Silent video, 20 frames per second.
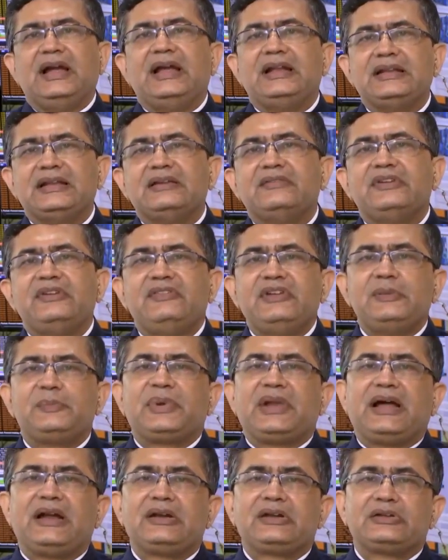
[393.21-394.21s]
and we
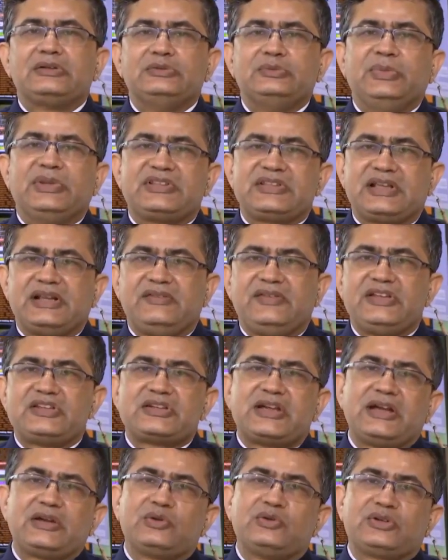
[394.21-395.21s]
will plan to basically
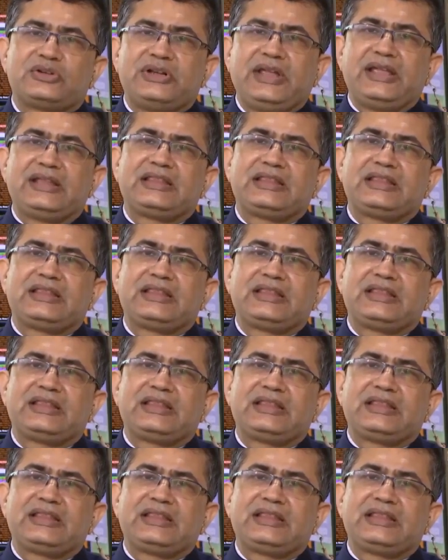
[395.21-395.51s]
we try to